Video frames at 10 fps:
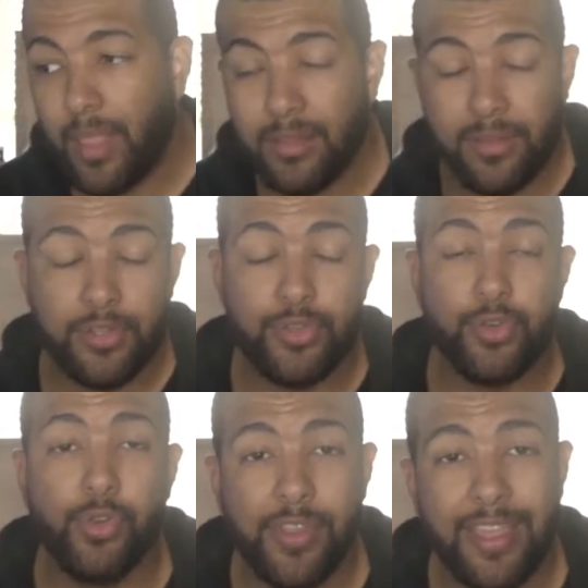to
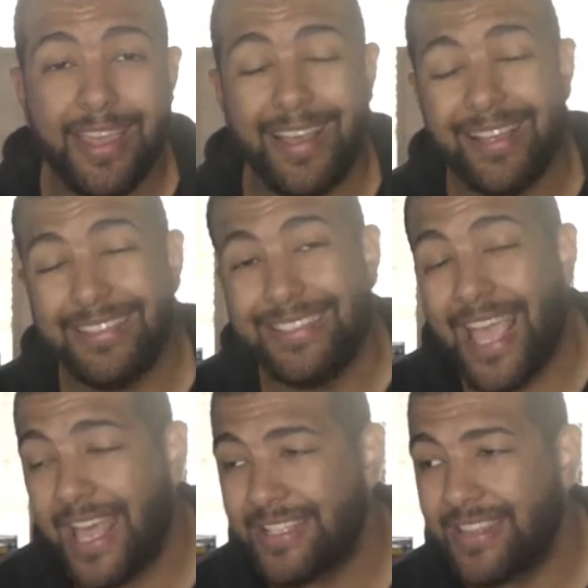truly
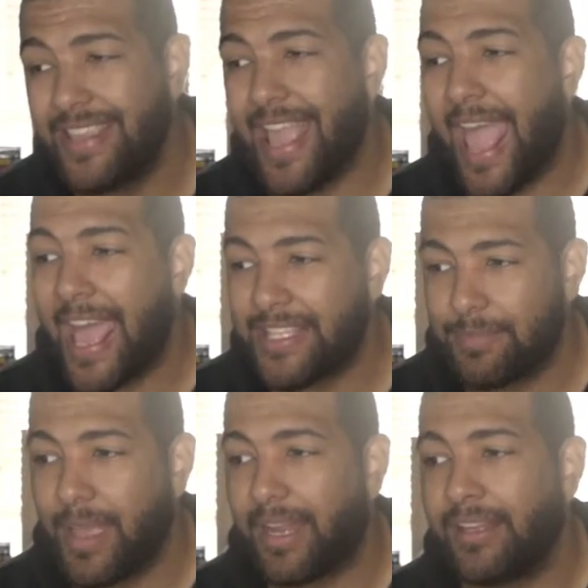test the
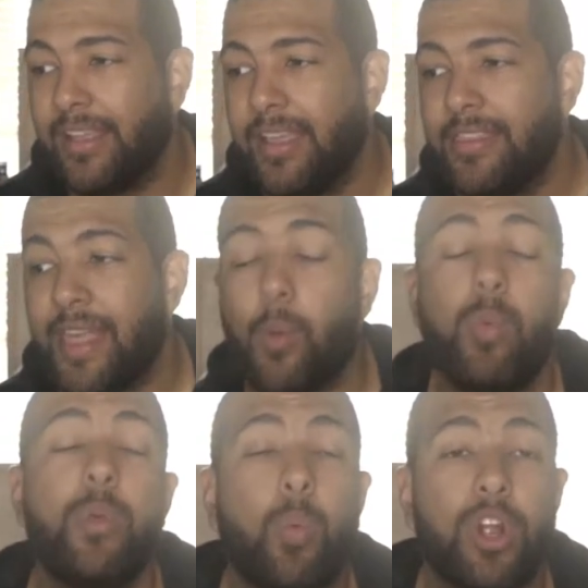aspect that
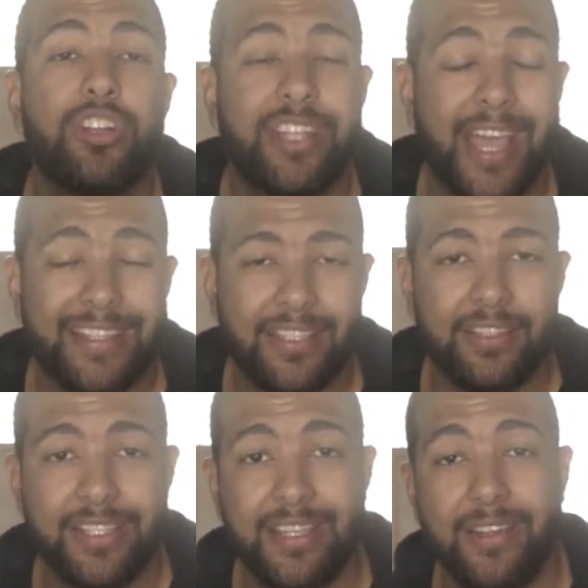we weren't
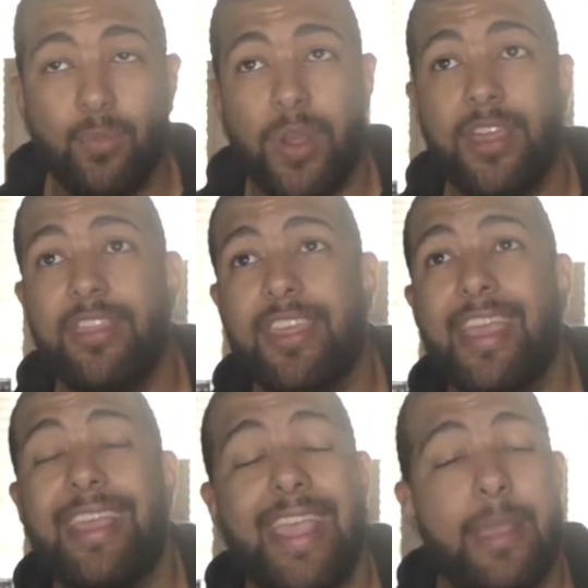tested with
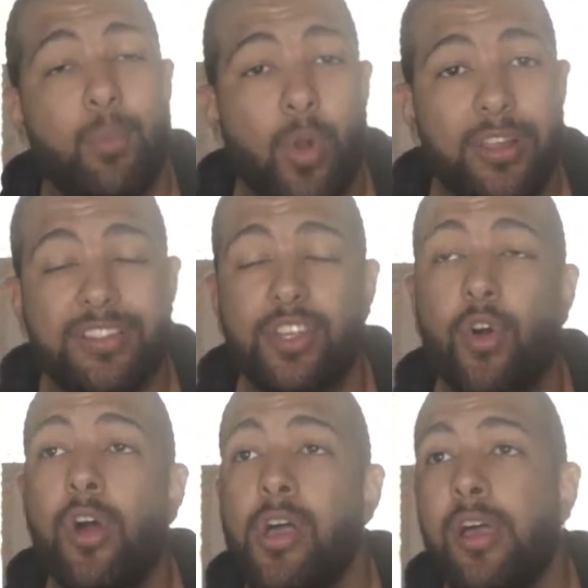in game one.
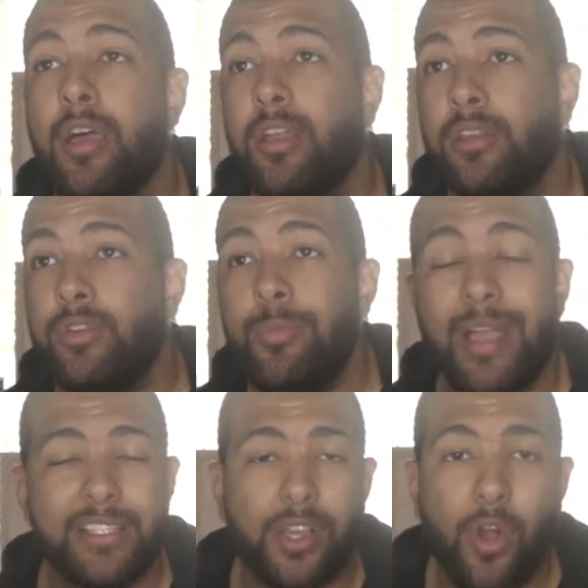So New
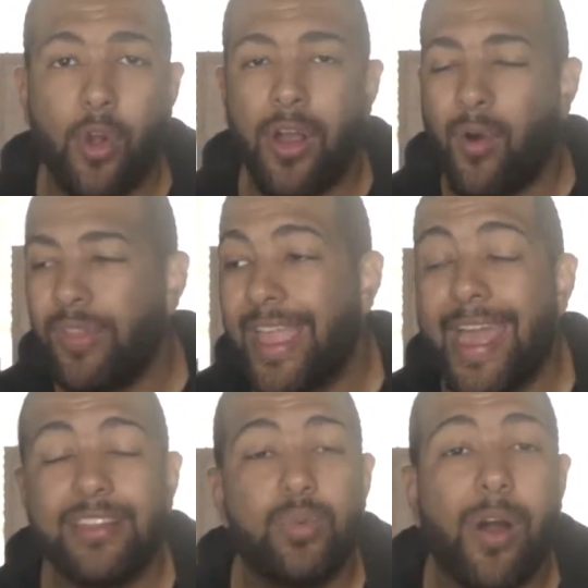Mexico only
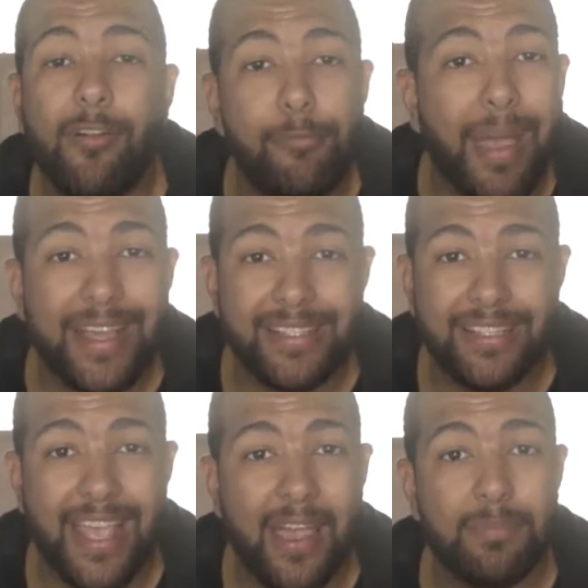had 12 pass
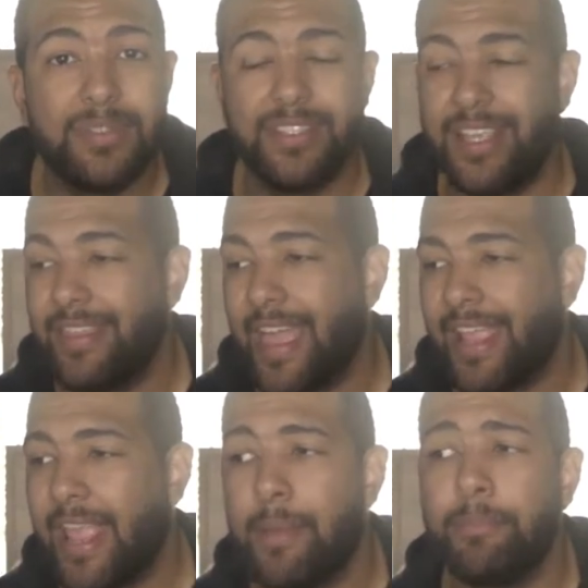attempts in that
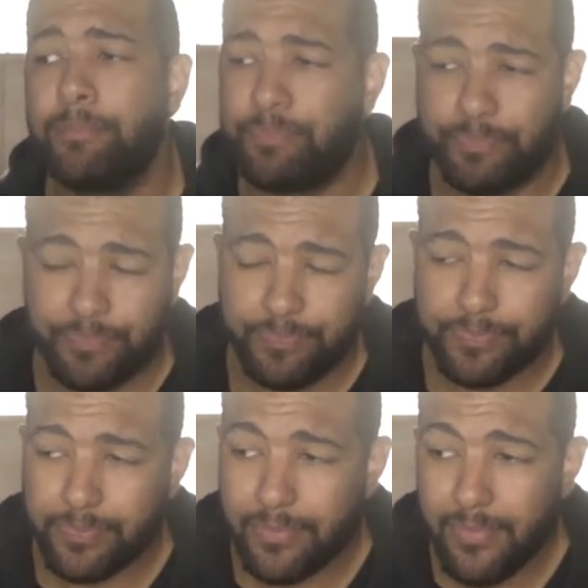game.
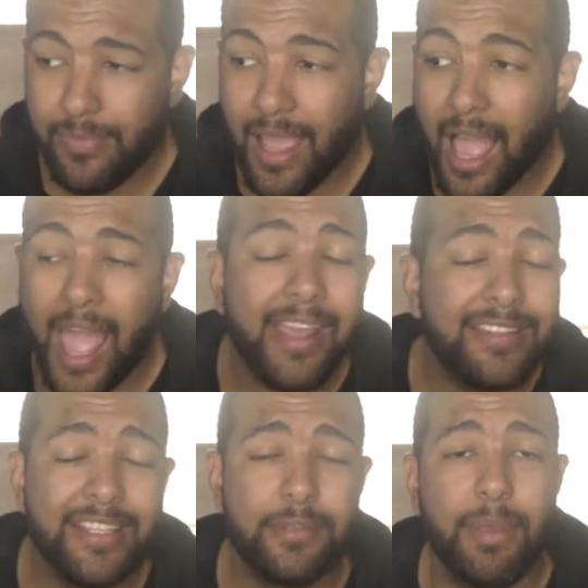I
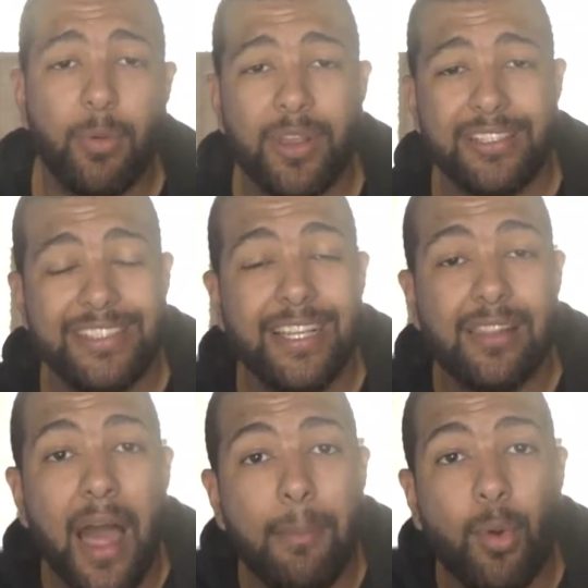anticipate we're going to see a
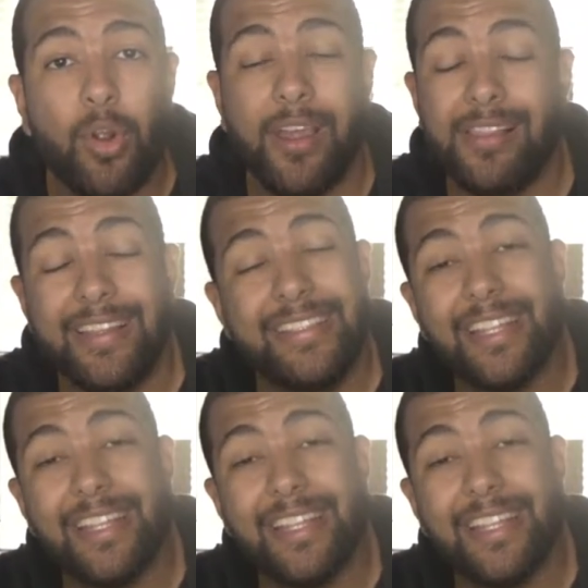lot more, at least